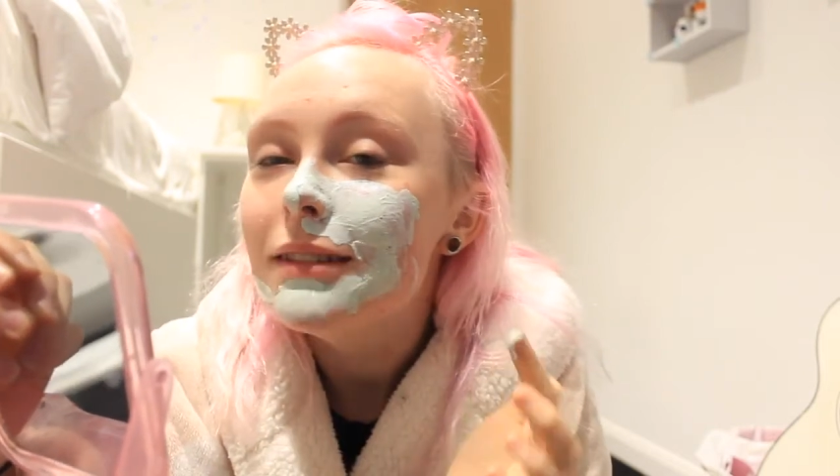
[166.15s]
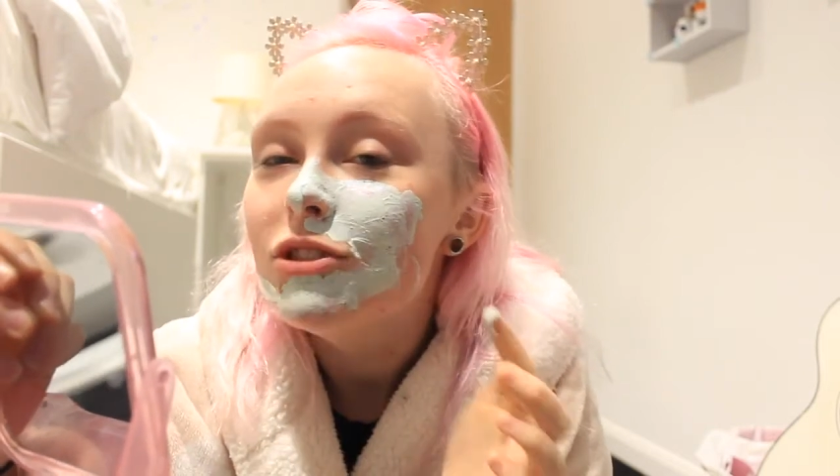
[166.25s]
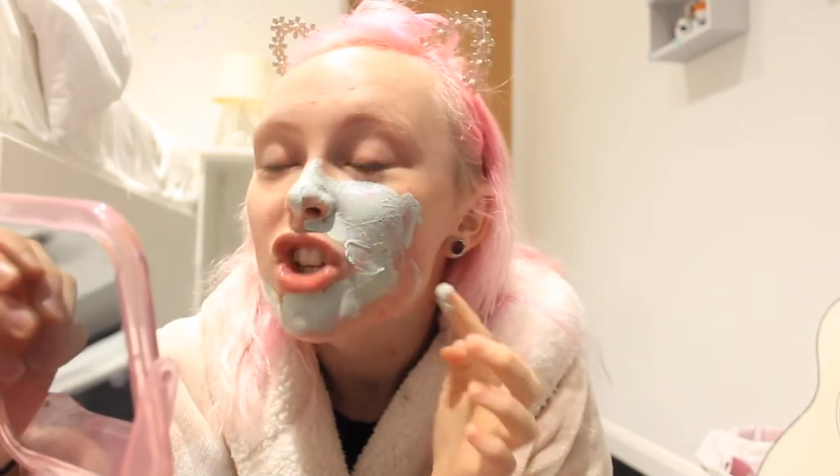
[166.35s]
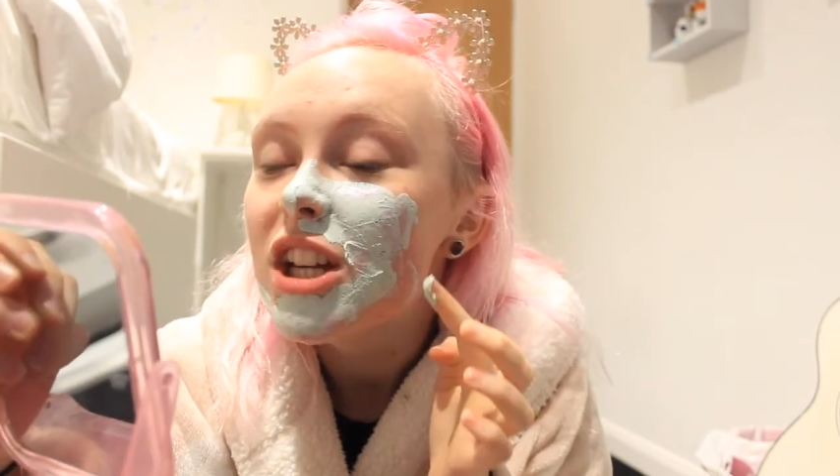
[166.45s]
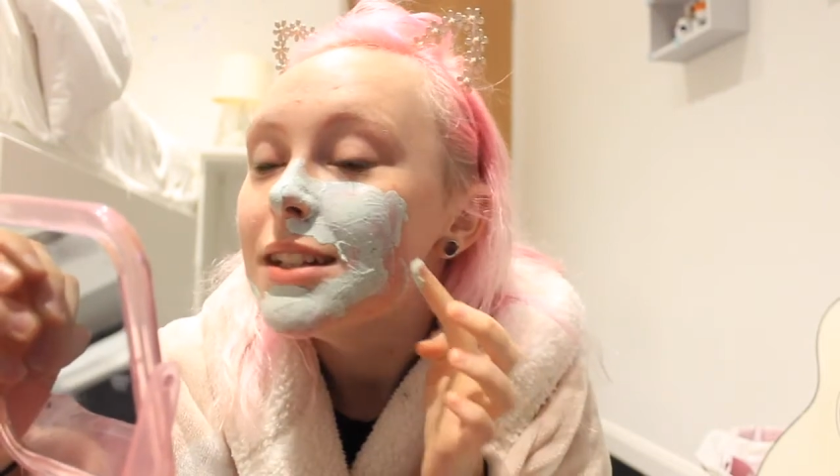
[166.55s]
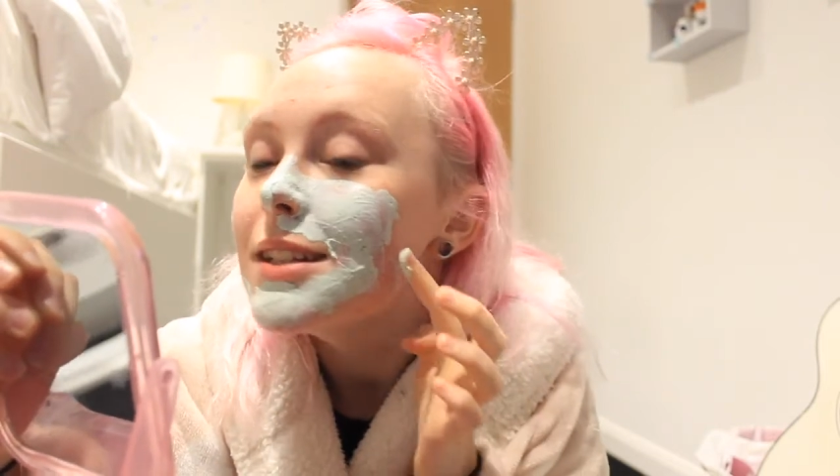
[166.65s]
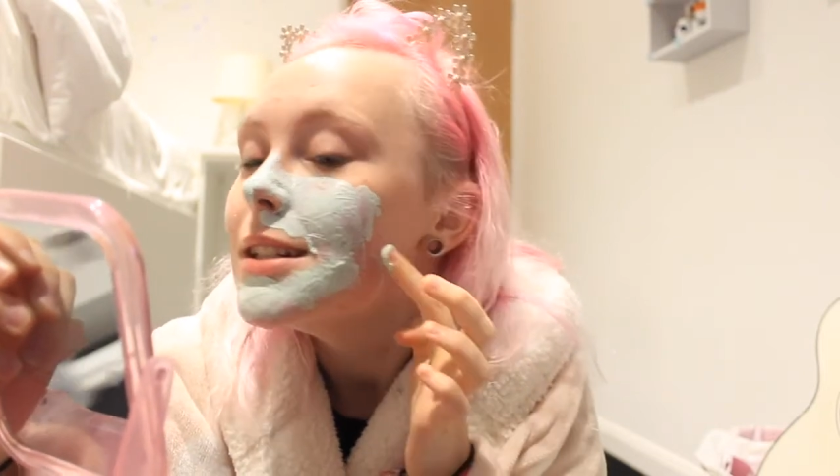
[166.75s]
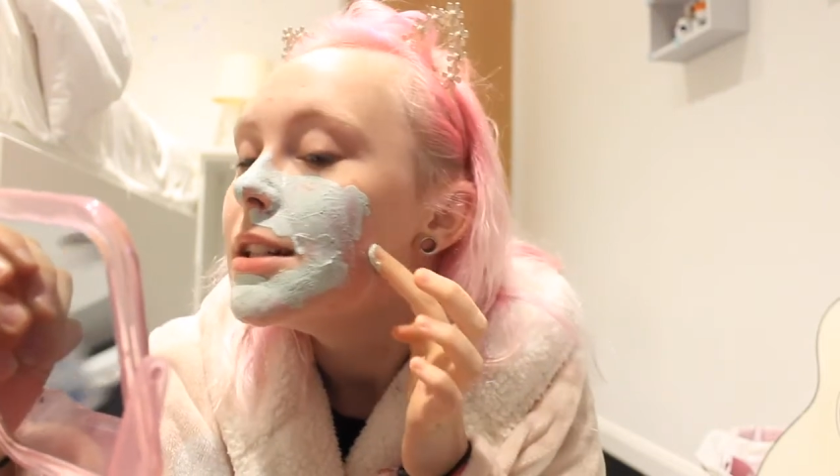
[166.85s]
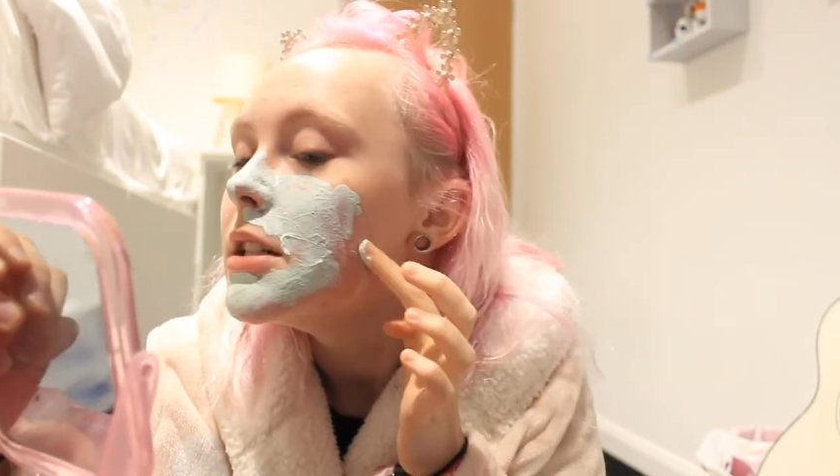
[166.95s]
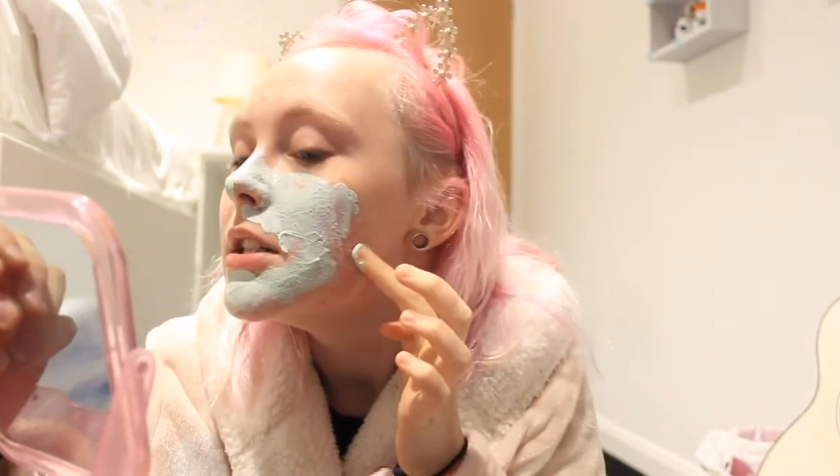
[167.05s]
of shit.
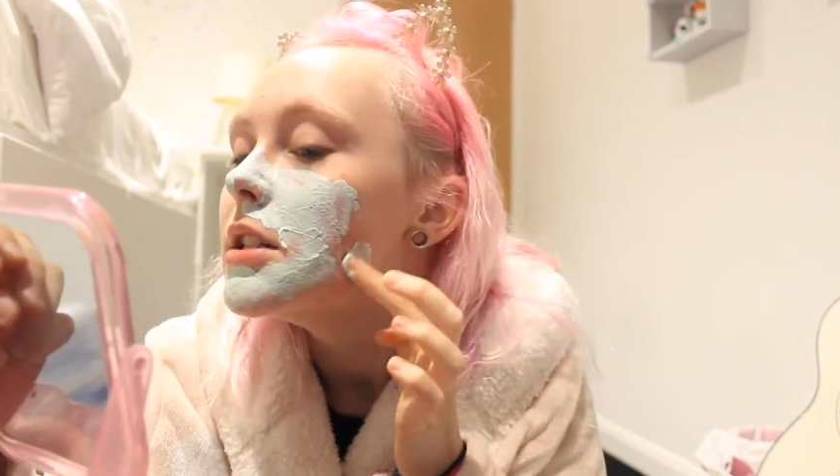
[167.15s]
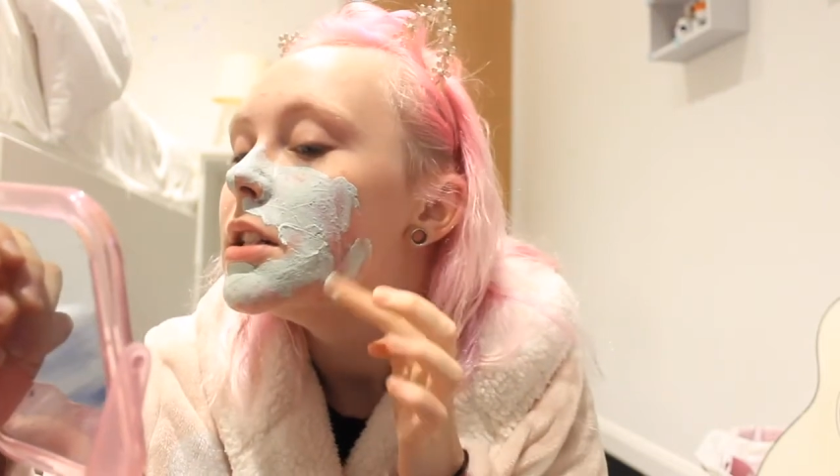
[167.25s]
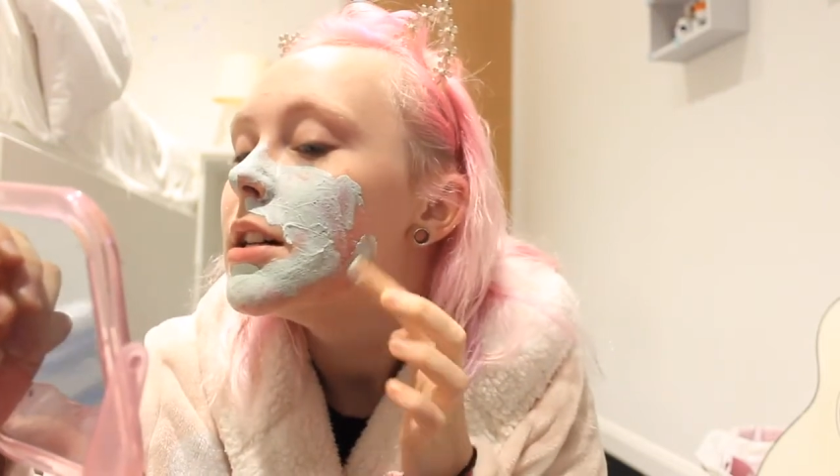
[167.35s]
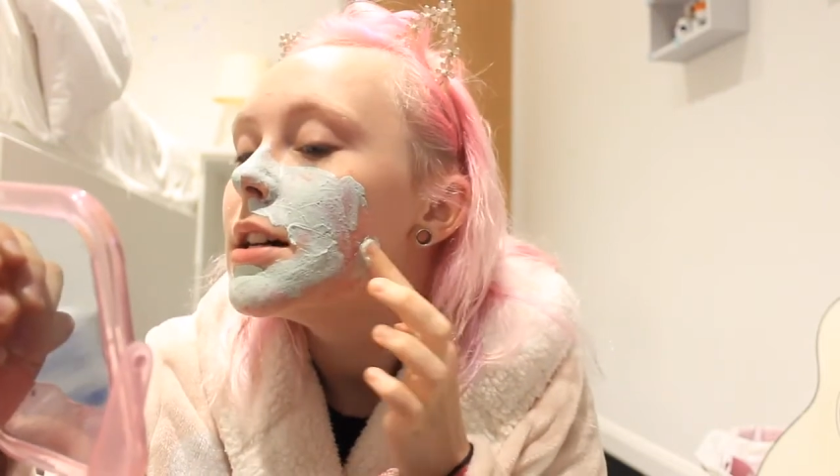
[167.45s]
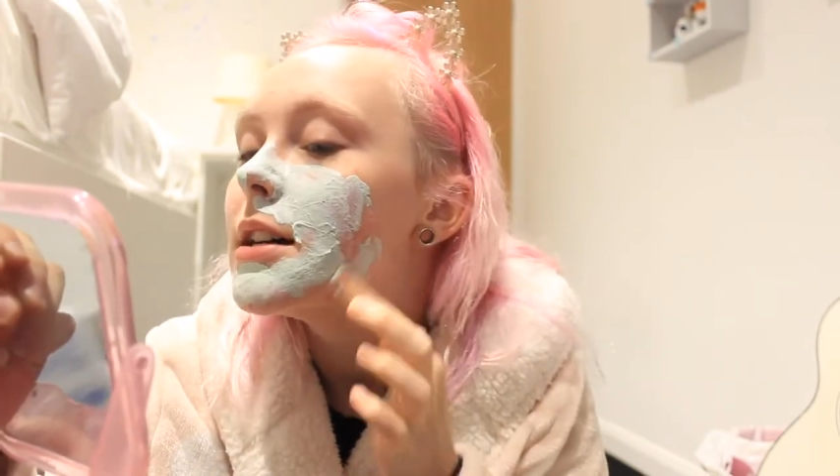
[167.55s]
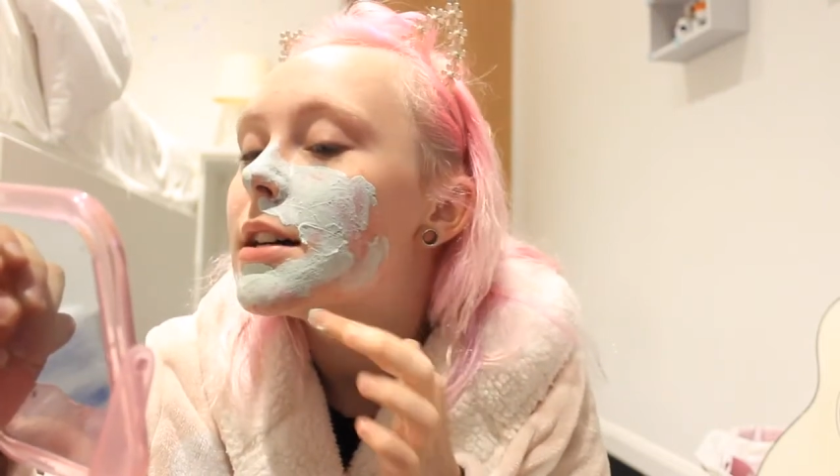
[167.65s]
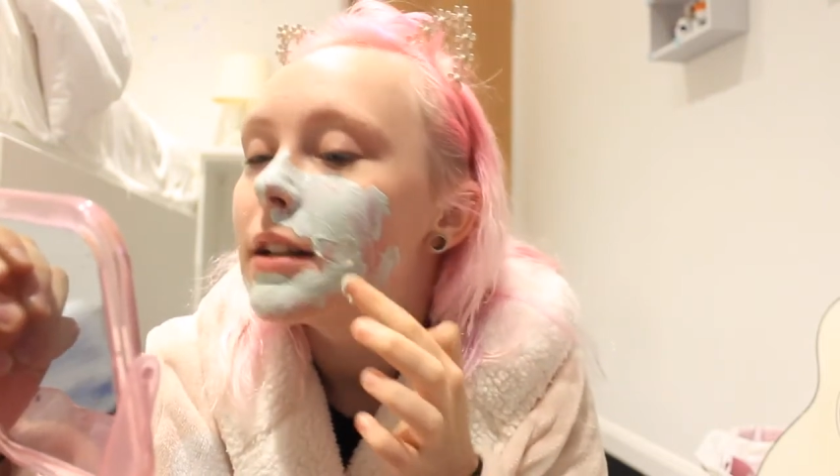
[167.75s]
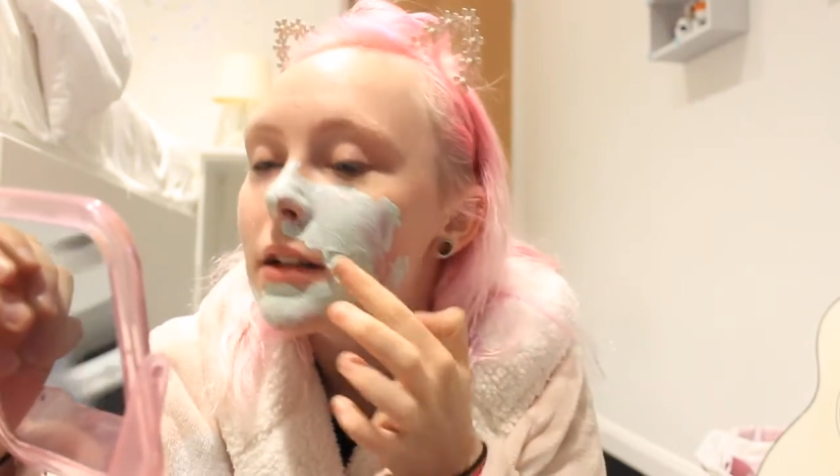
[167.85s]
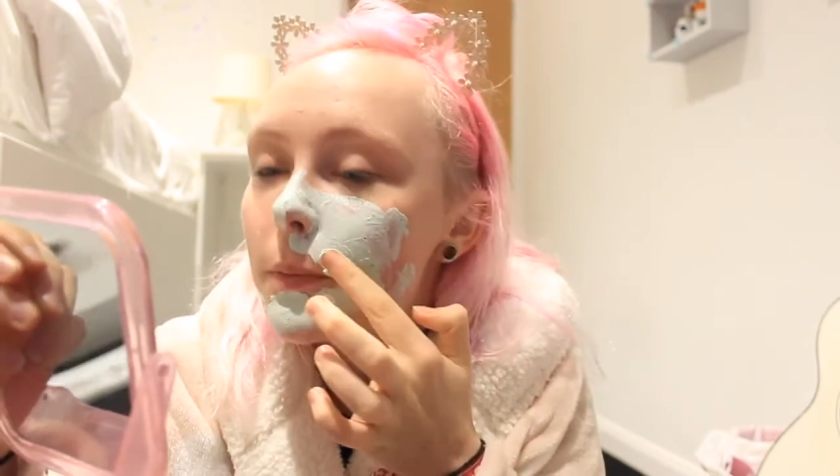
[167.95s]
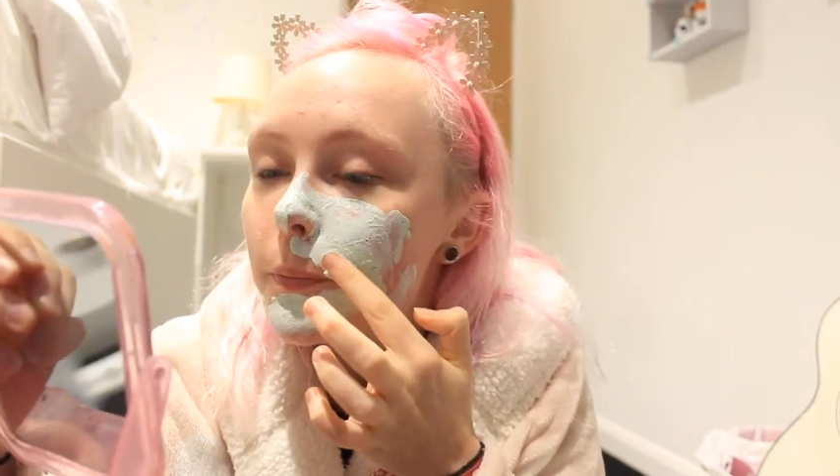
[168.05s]

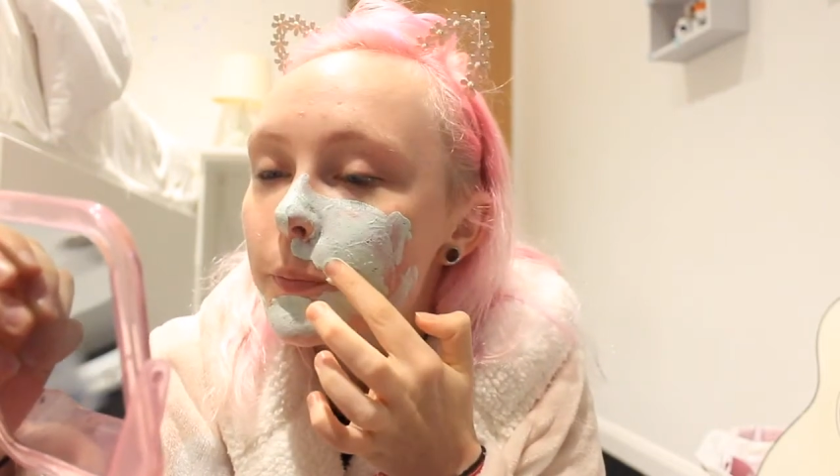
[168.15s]
And